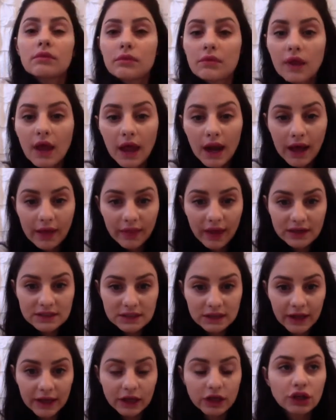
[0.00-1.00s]
And I like to
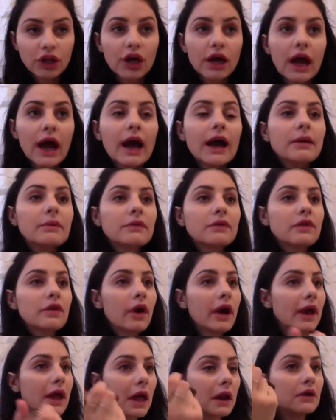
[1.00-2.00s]
look up so I
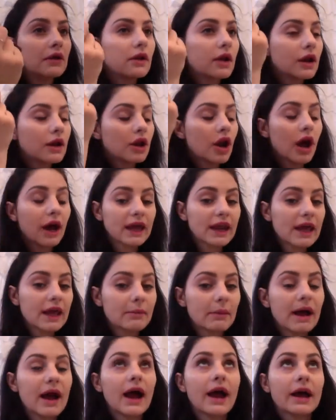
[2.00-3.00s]
can not get it in
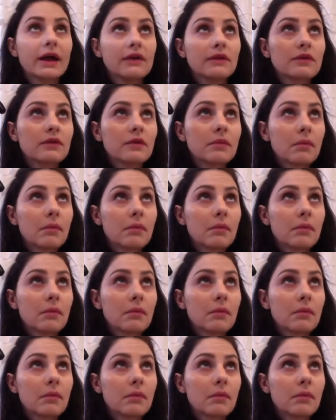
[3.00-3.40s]
my eyes.